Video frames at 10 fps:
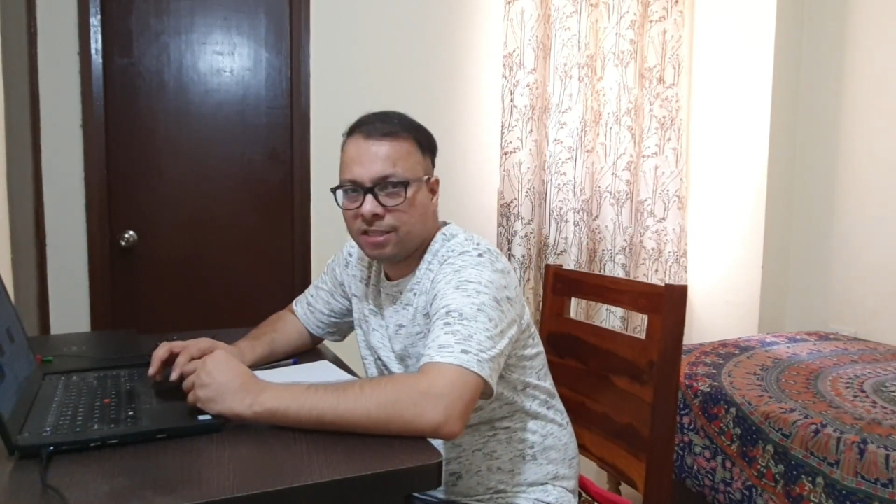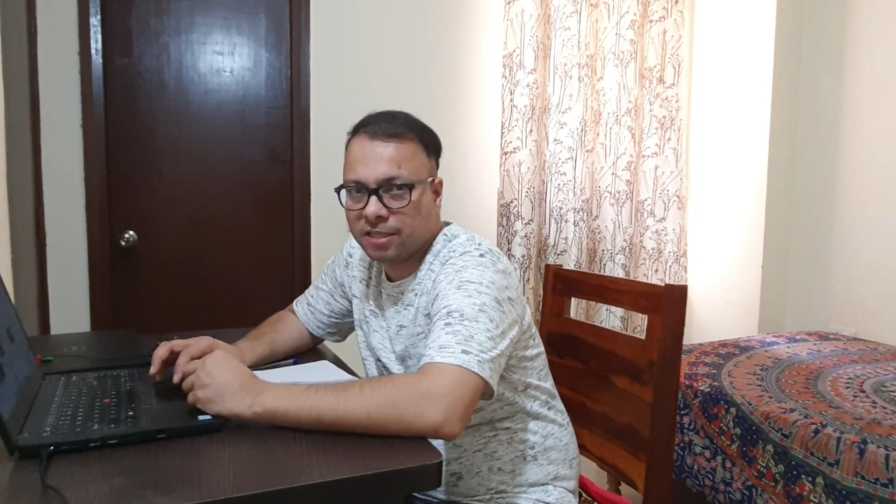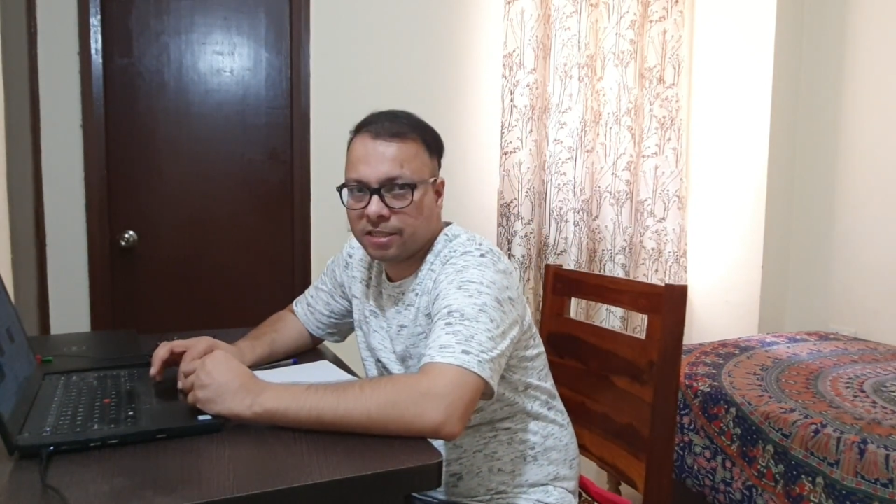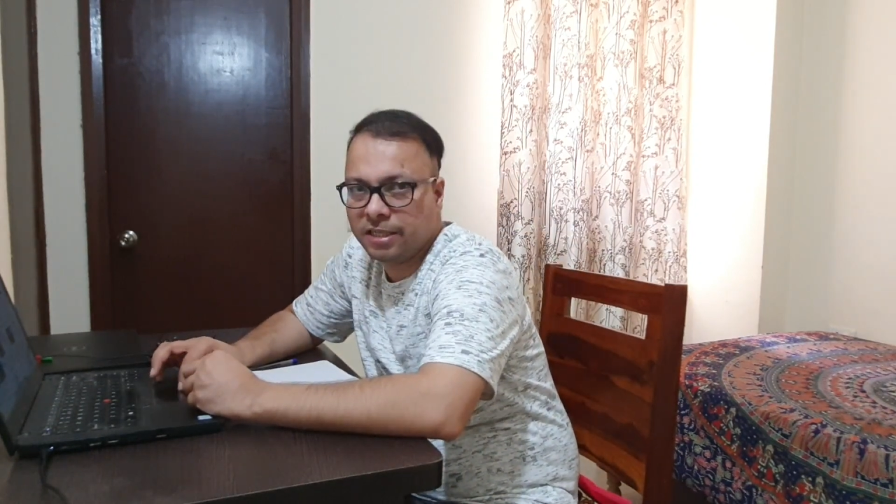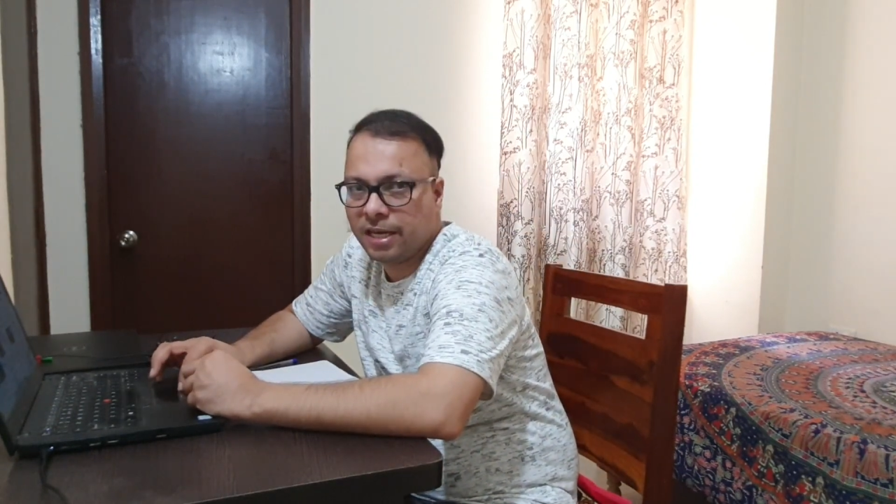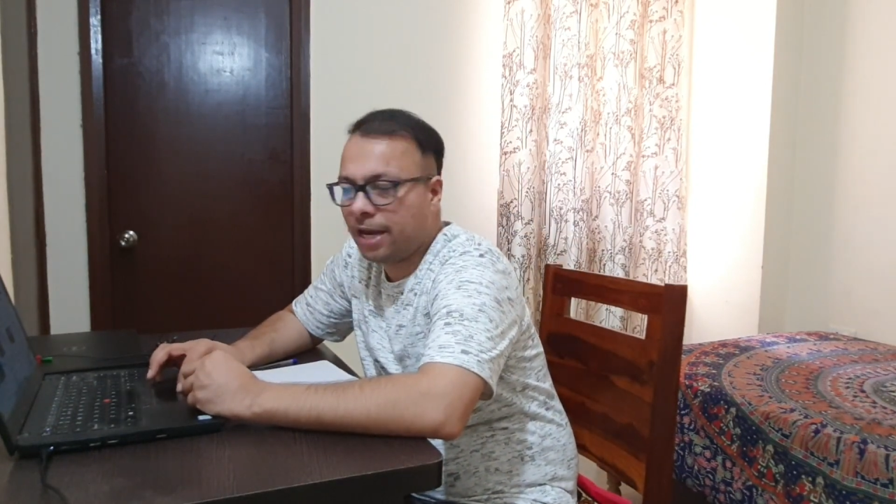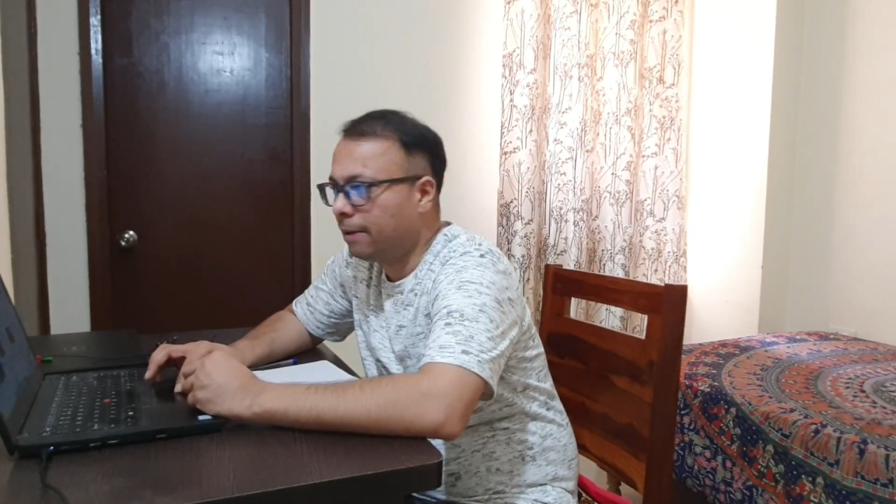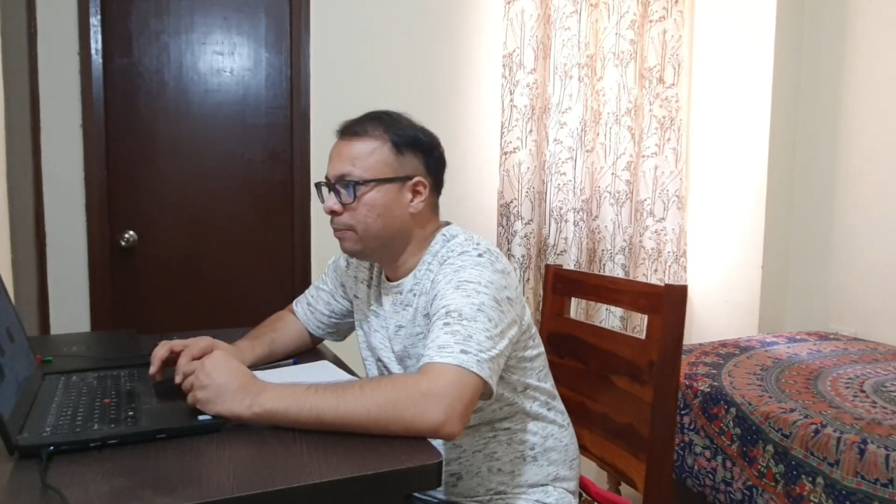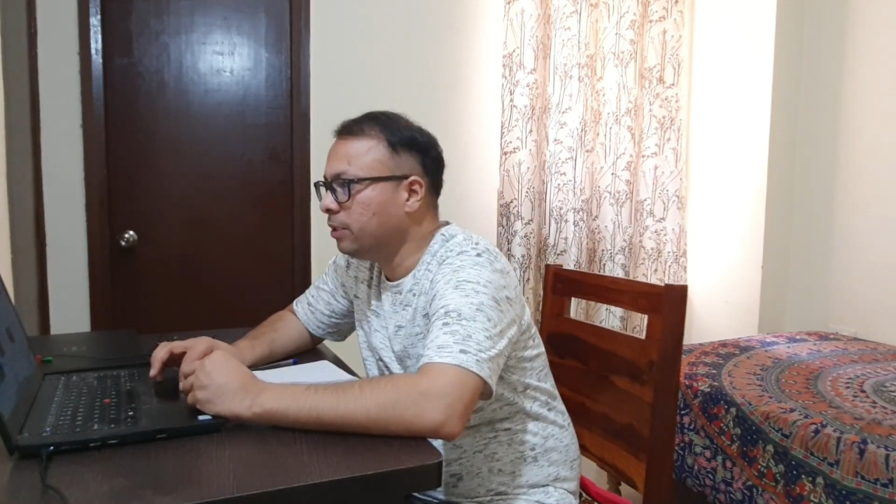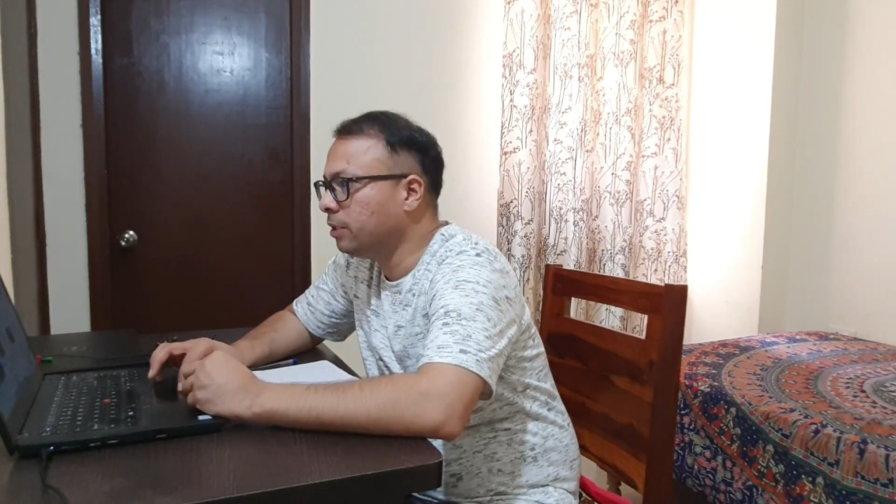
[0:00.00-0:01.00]
yesterday, I
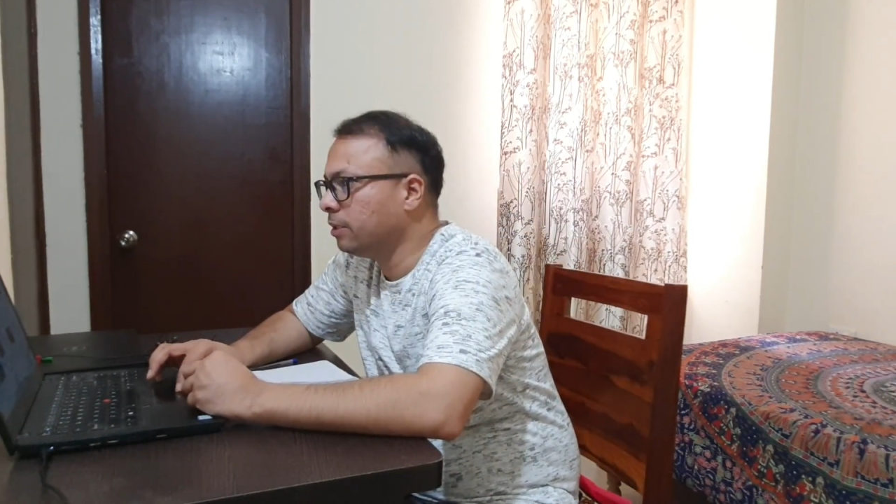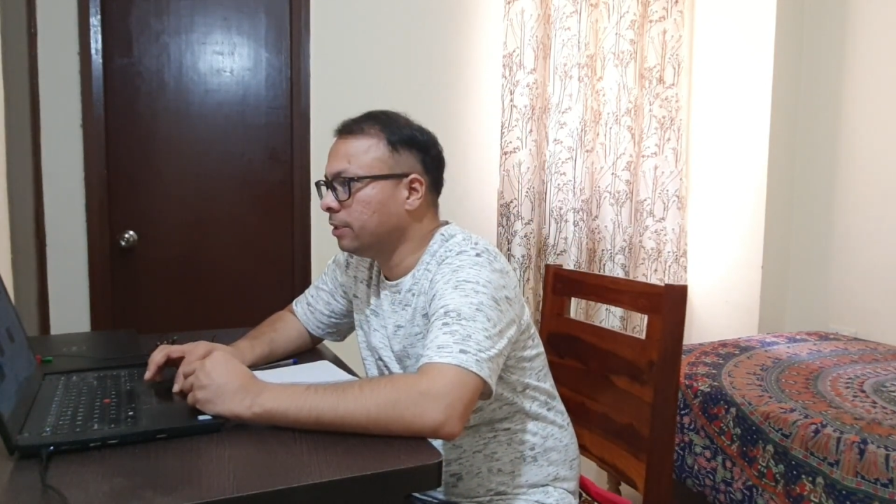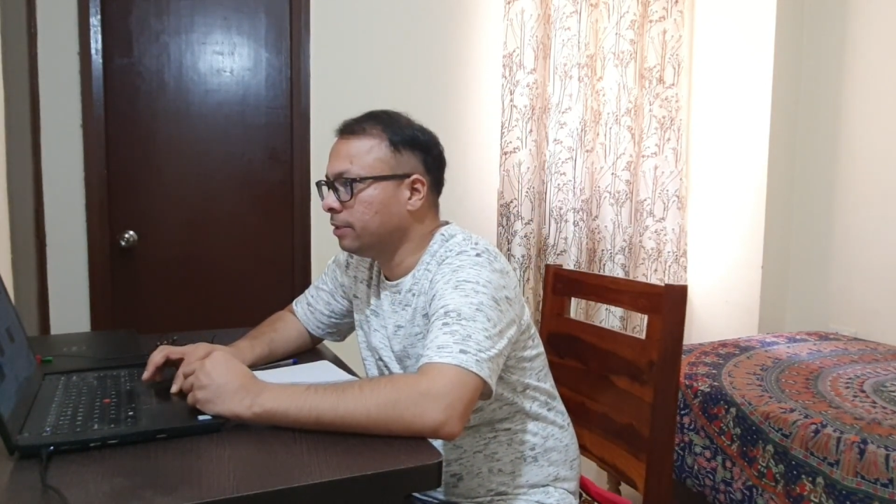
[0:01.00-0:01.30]
have been